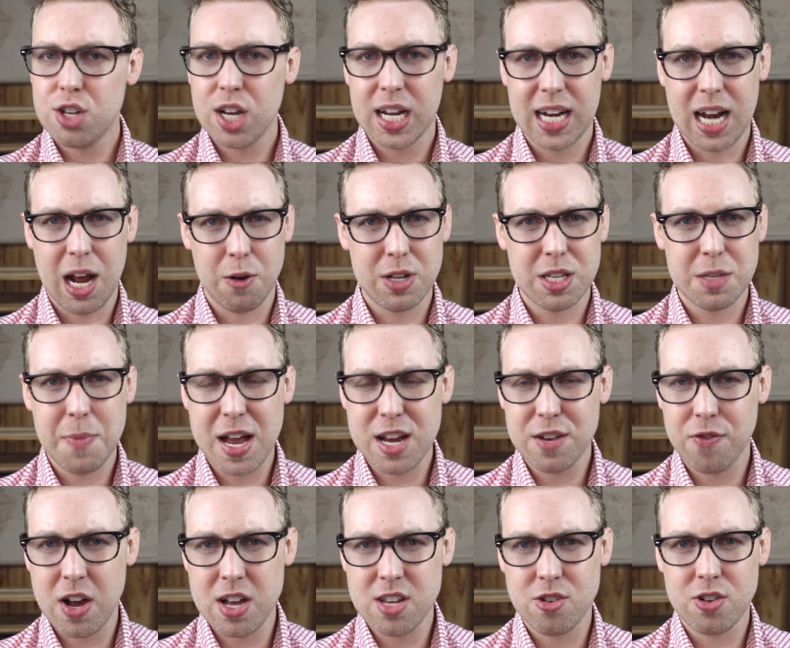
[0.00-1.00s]
check it out. It's
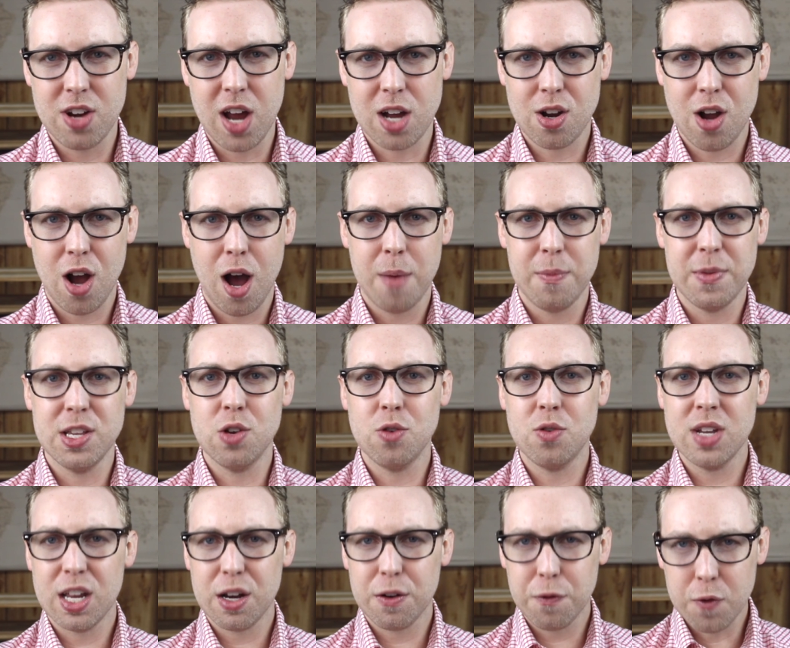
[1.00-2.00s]
mashvisor.com, and you
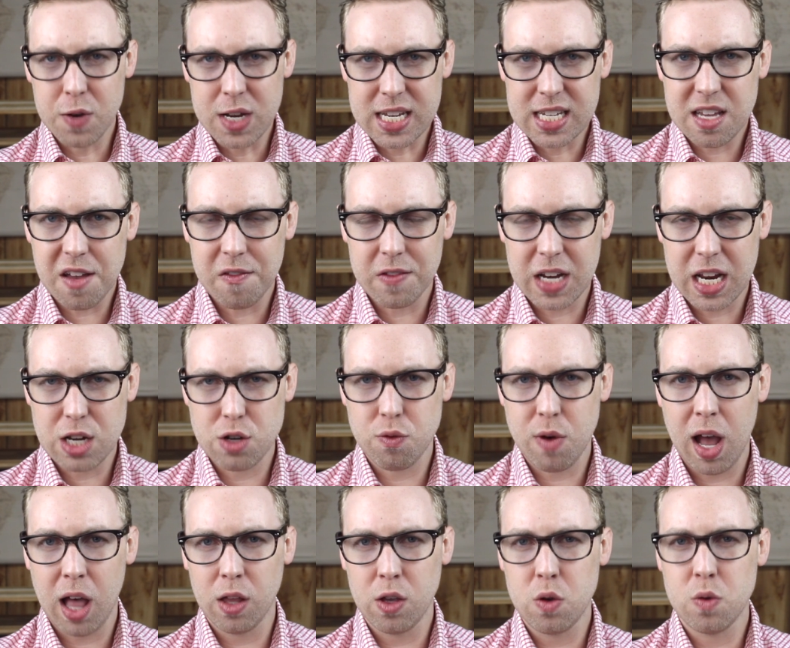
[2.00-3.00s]
can get a free 7-day
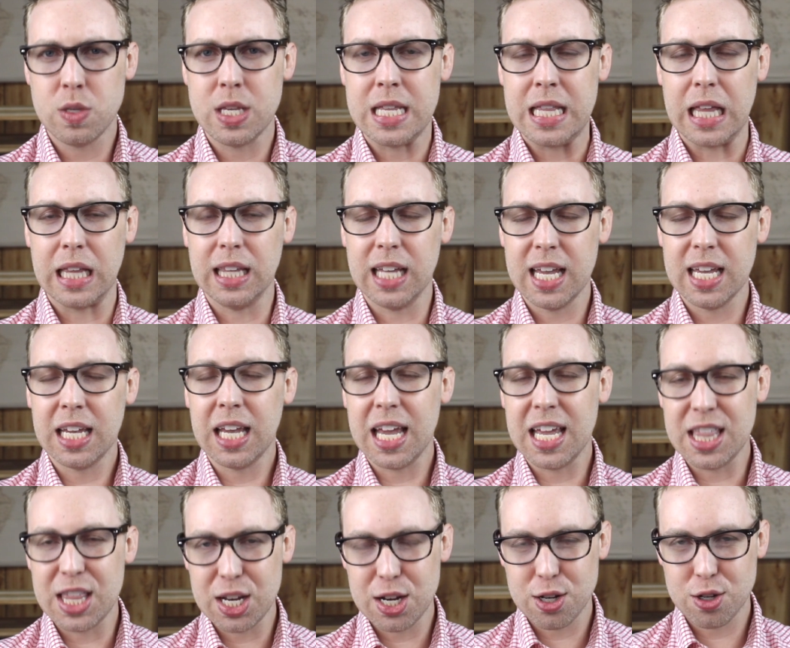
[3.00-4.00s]
trial using the link
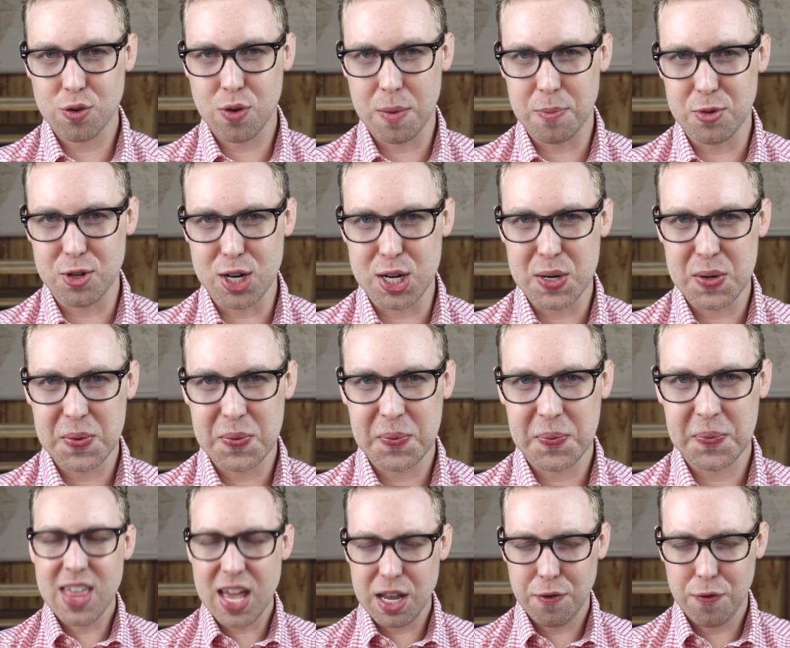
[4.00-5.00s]
in the description.
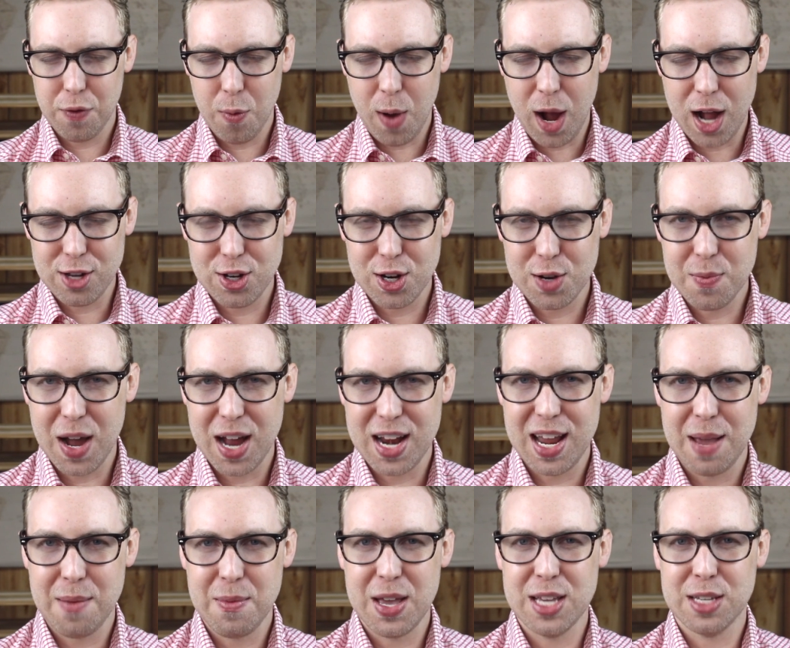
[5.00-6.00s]
Thank you for watching. My
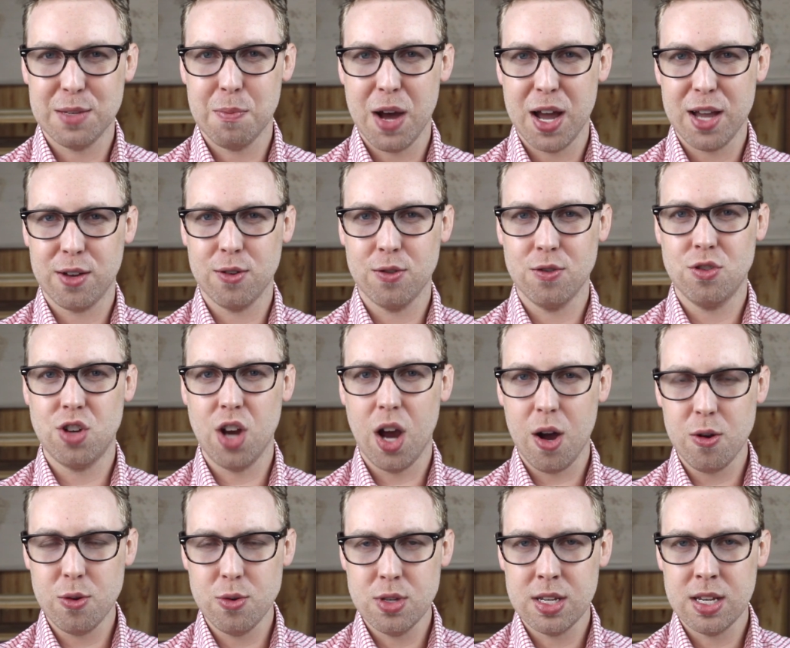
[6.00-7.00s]
name is Michael
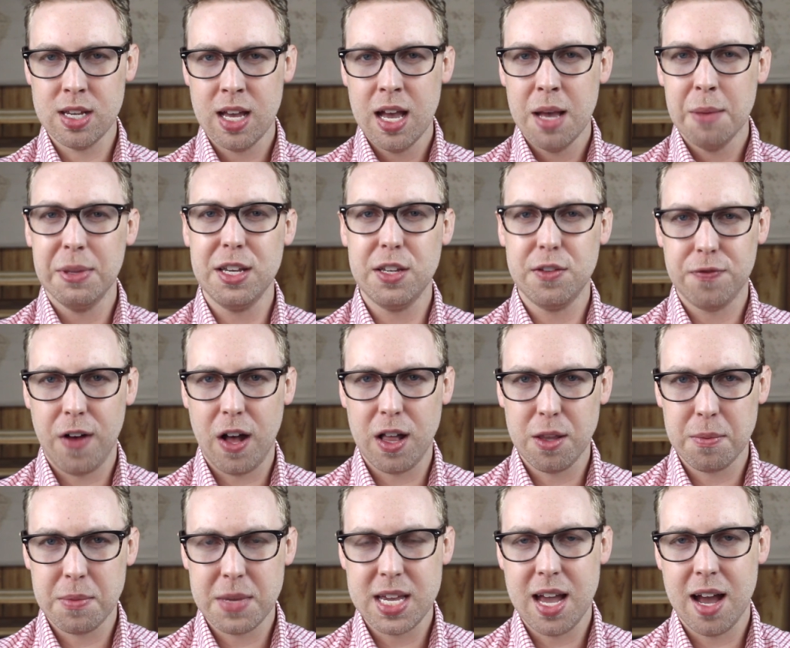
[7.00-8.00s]
Jones. Please
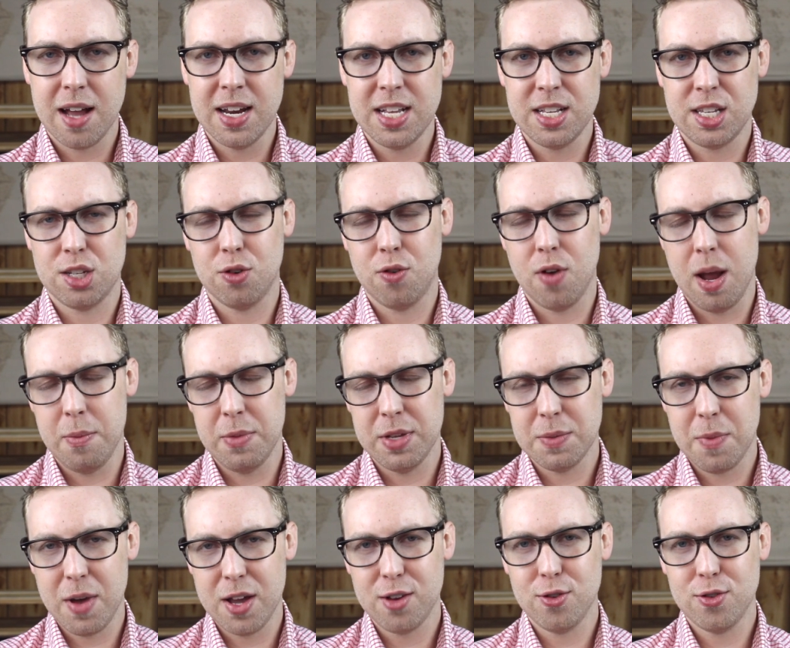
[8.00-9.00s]
follow me on Instagram.
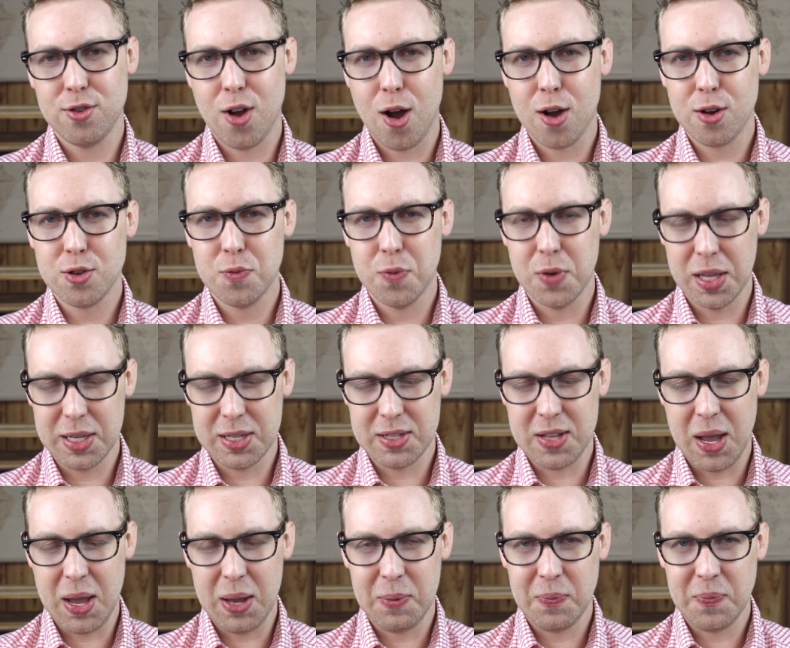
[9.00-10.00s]
It's Michael Talks Real
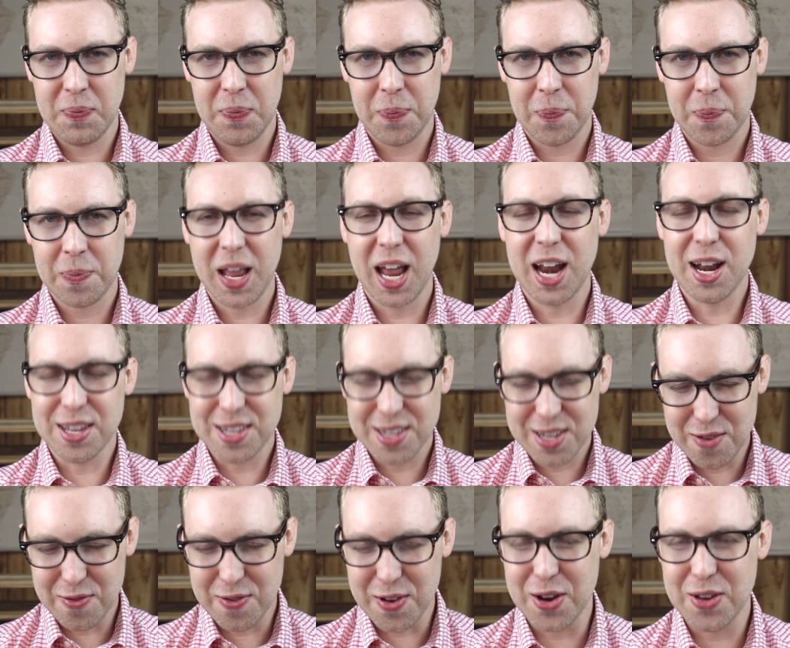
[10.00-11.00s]
Estate. And I'll
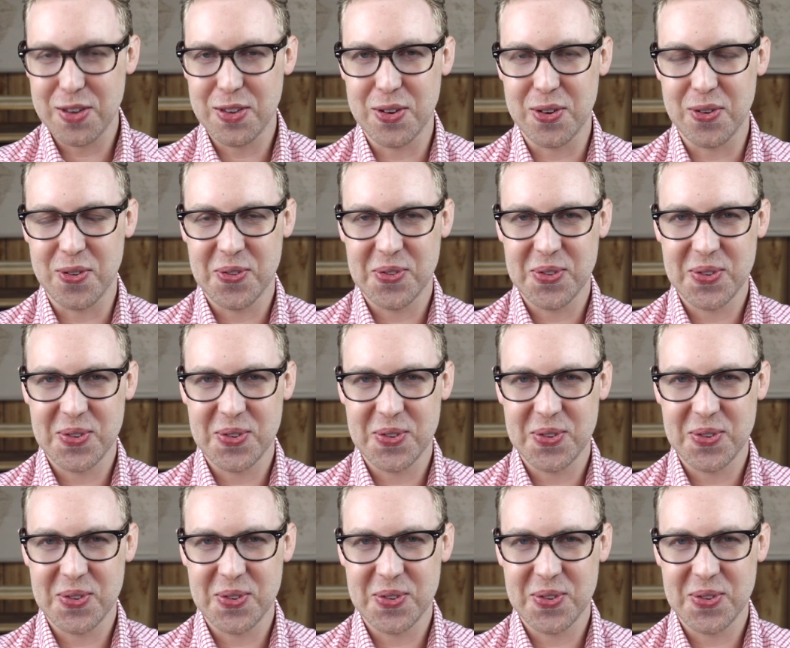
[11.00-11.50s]
see you very soon.